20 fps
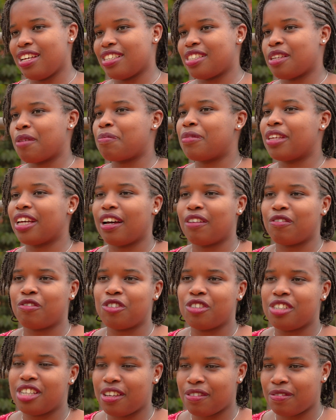something I've
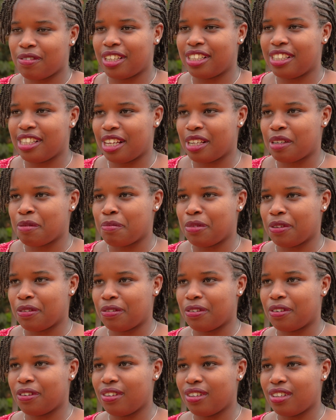never done
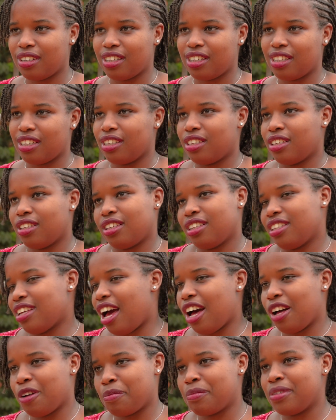before,
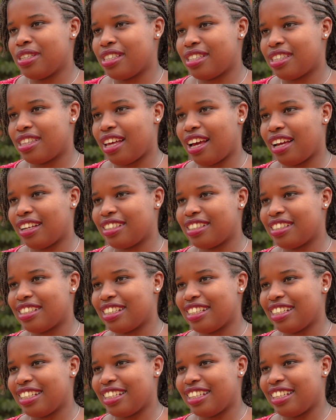I'll miss that,
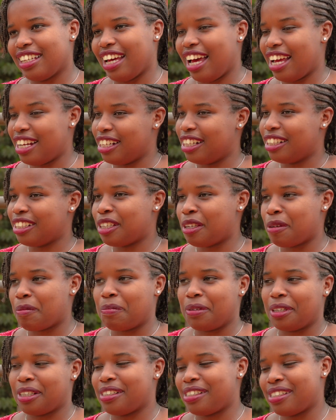and I'll keep
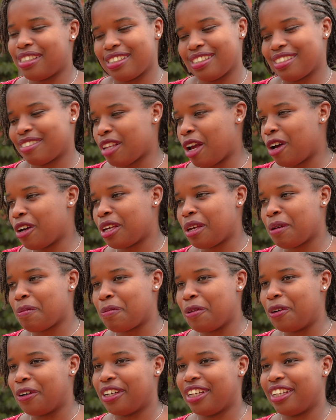
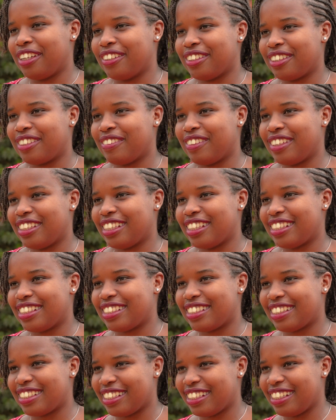going on with it.
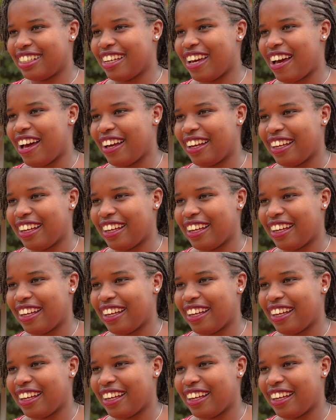Yeah.